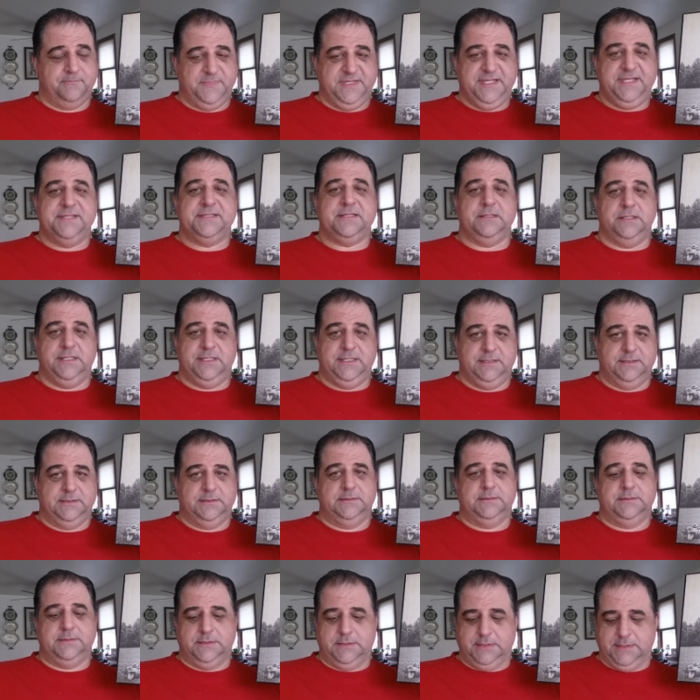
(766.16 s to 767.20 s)
Easily.
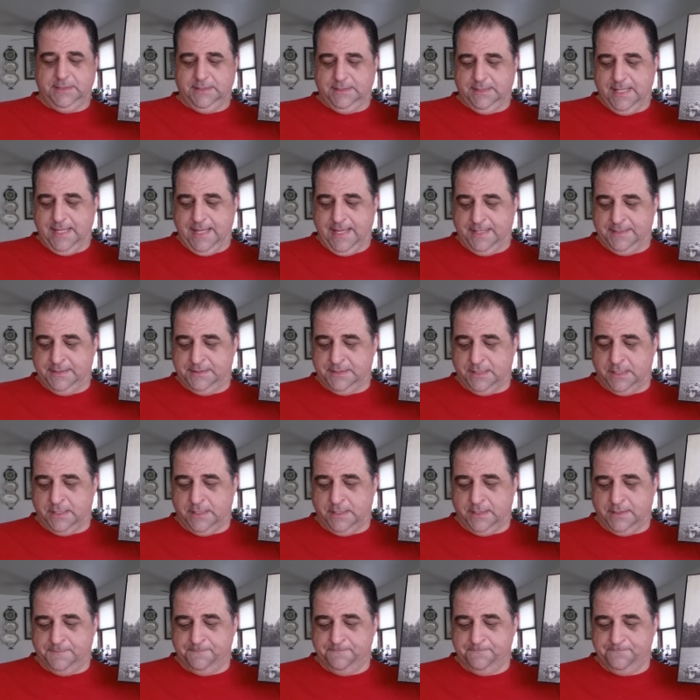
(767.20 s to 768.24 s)
And
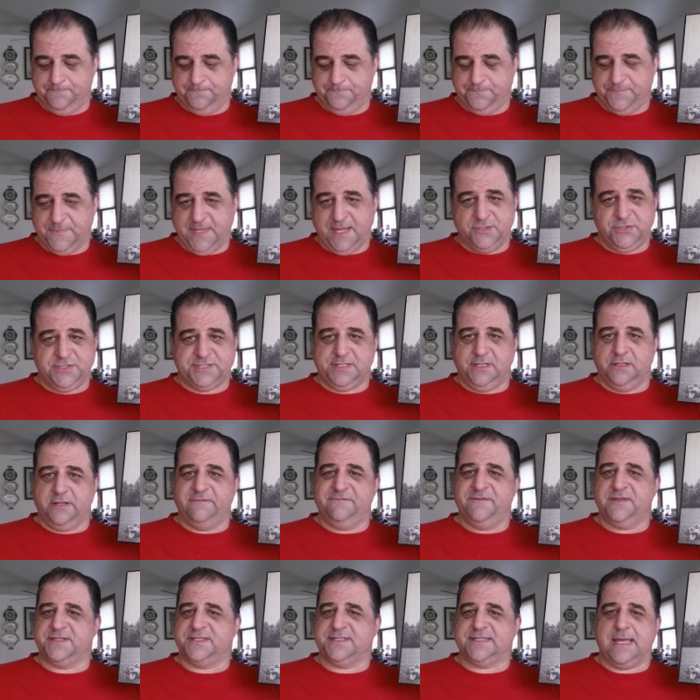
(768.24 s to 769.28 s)
uh, I just
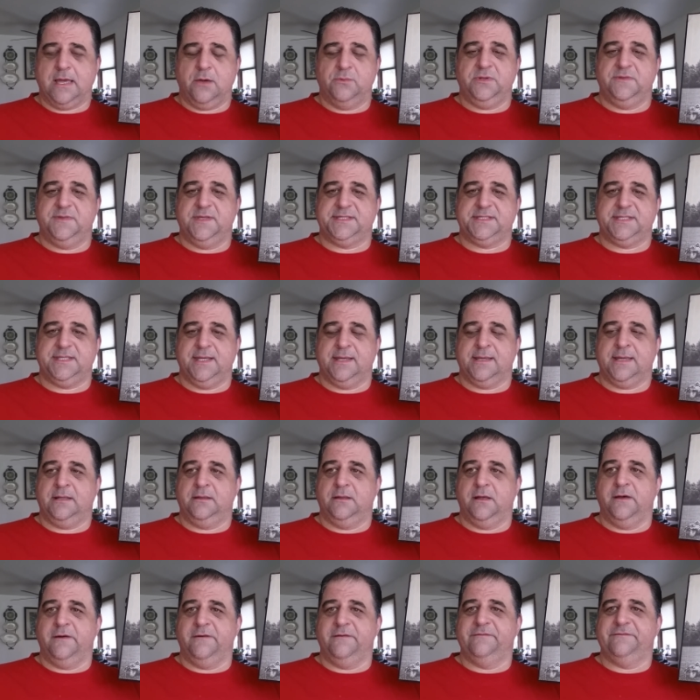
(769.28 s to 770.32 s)
love the sound of this thing. I
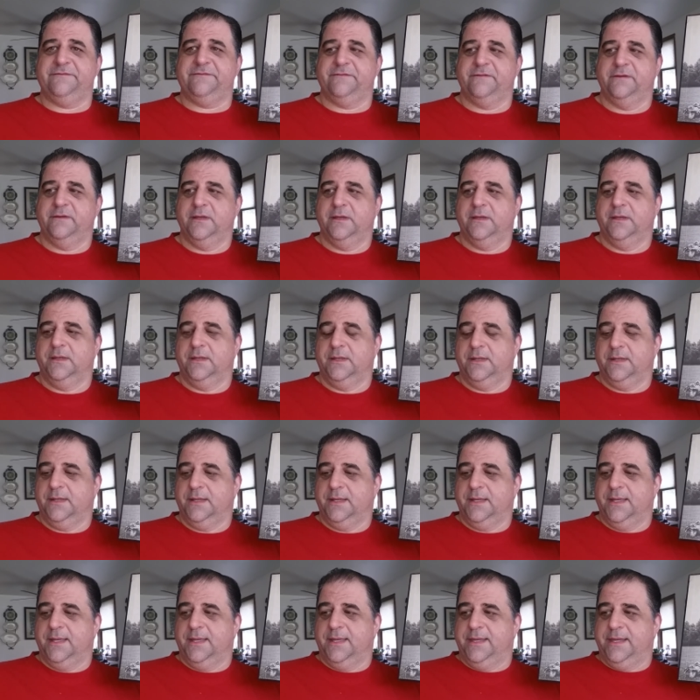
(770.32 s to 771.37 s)
love,
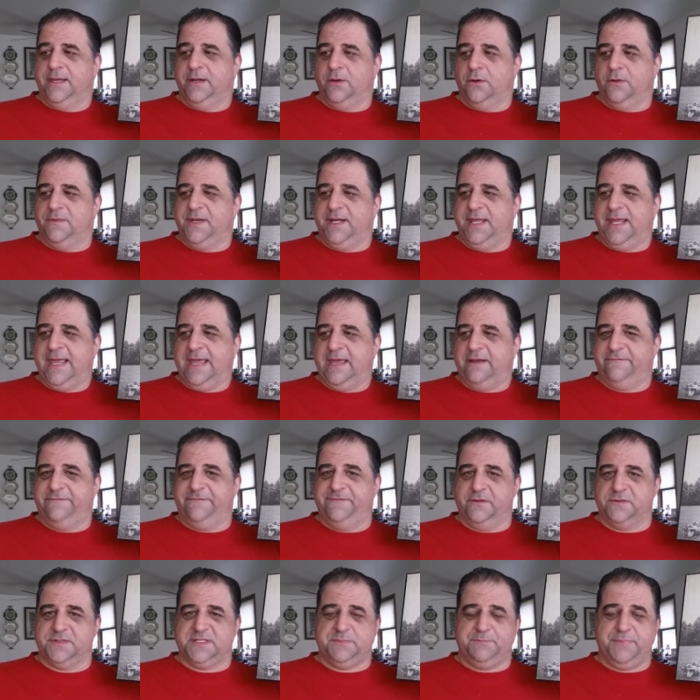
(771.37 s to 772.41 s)
you know, that he had
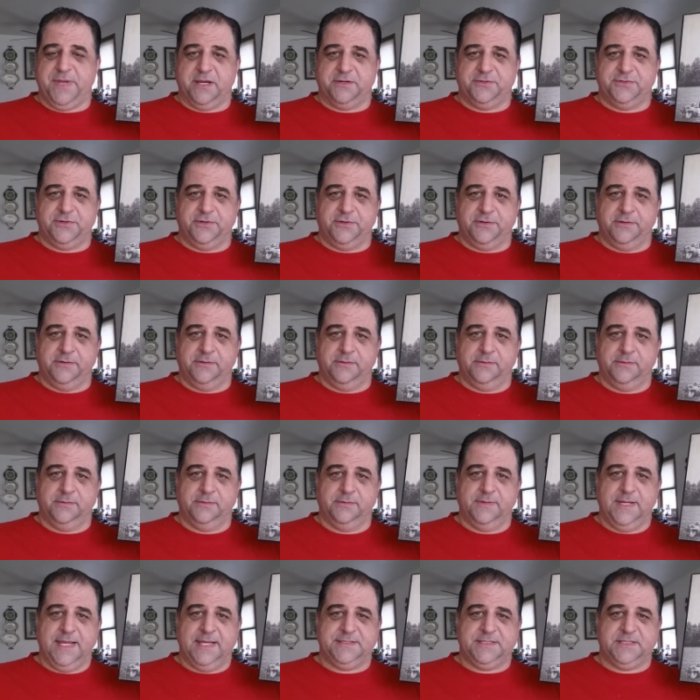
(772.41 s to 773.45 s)
Phil Spector
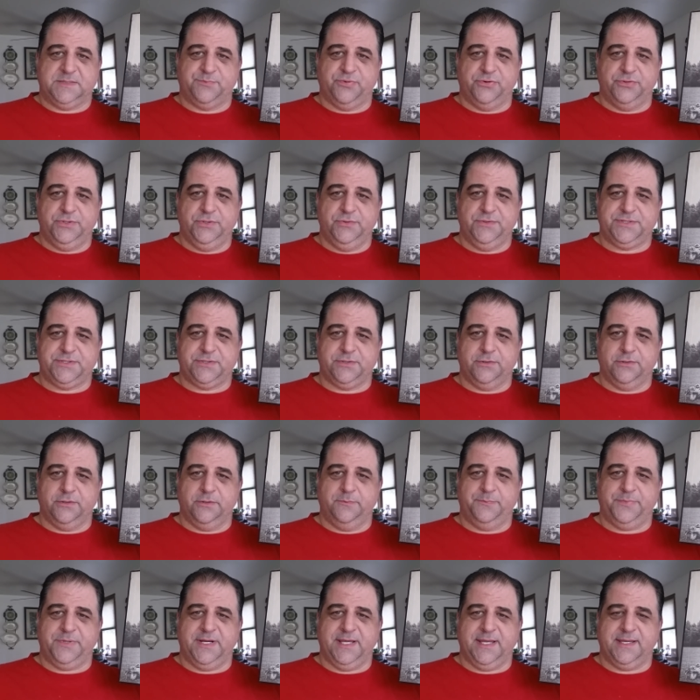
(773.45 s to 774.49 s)
as his
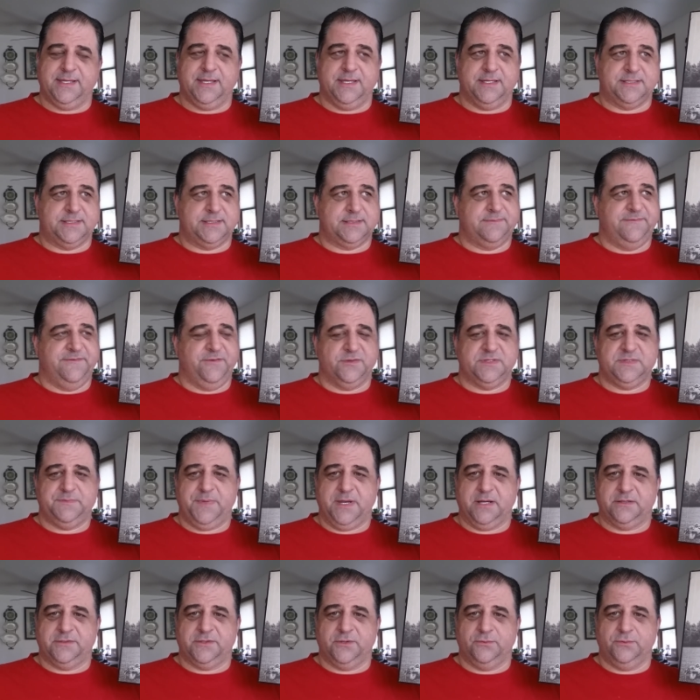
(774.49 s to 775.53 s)
producer, but I guess Phil
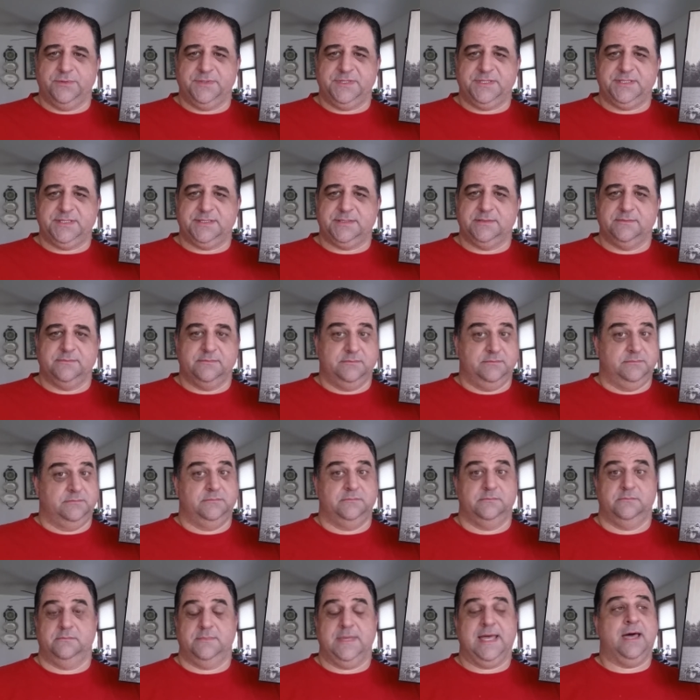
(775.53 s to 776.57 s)
Spector was
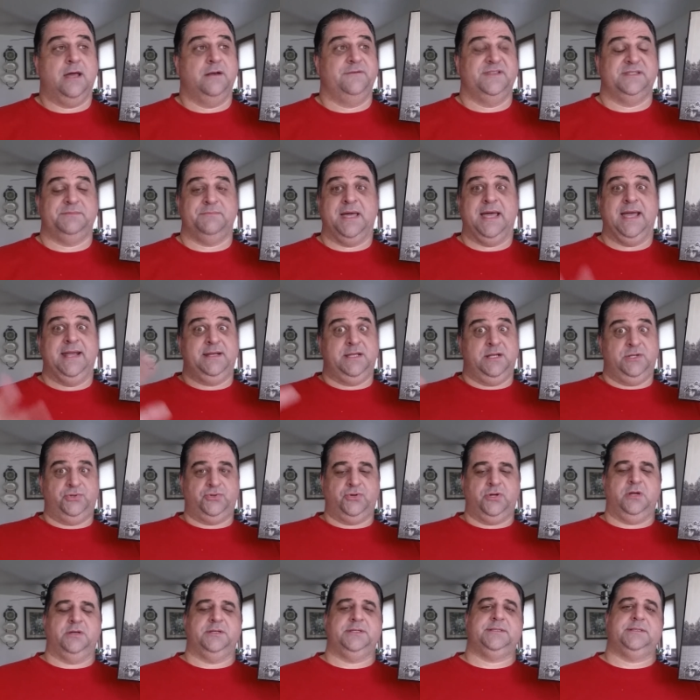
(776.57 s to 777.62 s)
out of his mind on
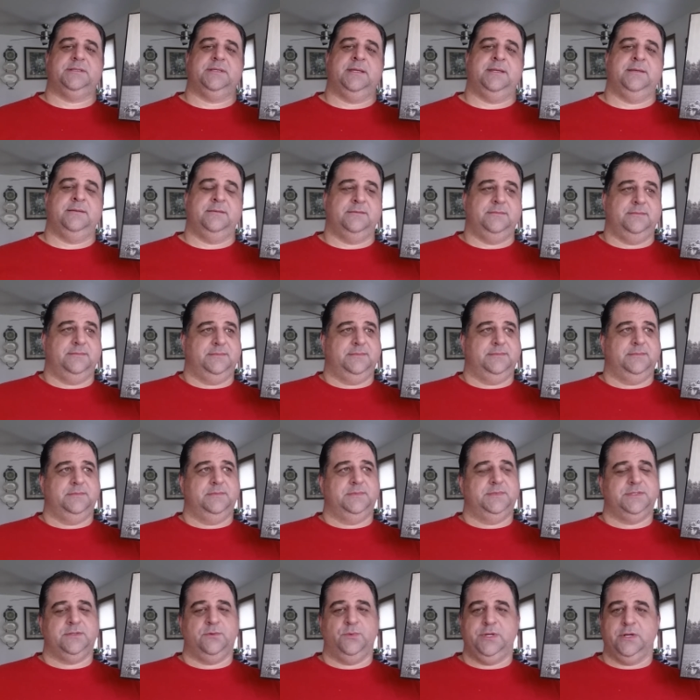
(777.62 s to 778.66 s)
drugs and
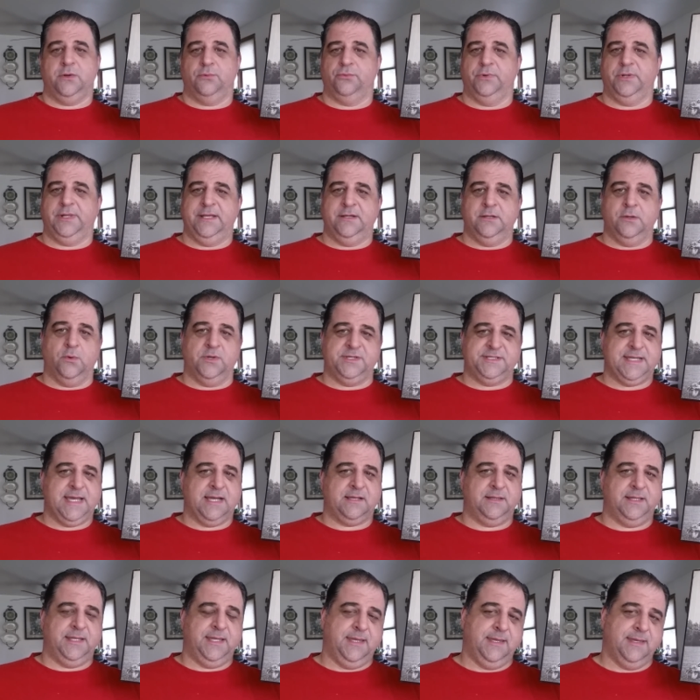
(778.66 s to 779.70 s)
so we don't really know
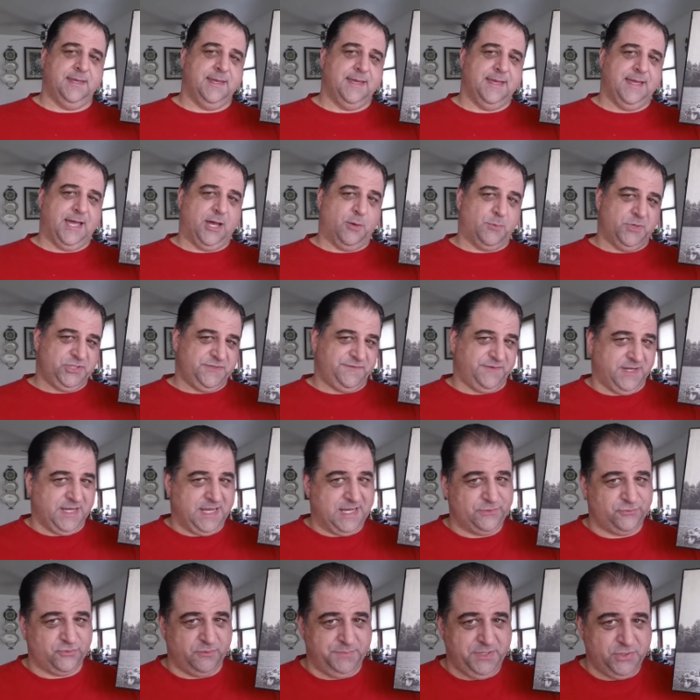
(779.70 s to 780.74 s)
exactly how much of a
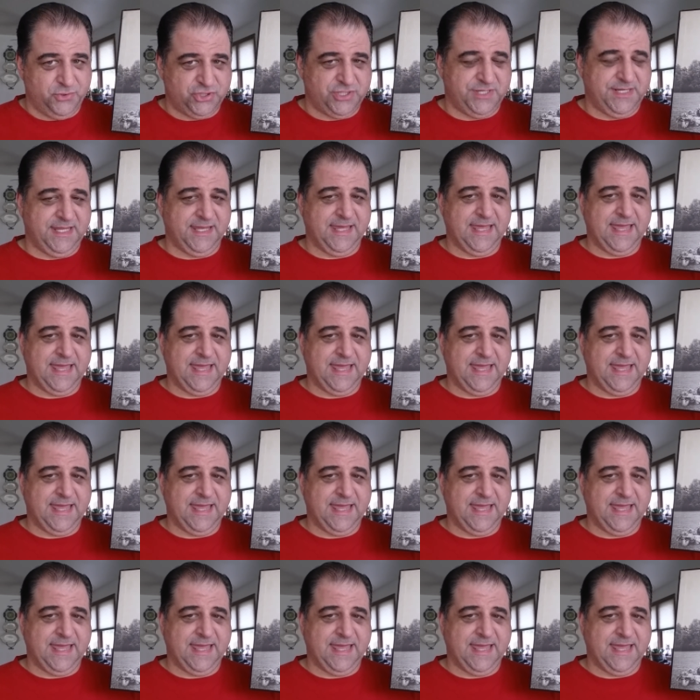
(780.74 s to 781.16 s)
contribution he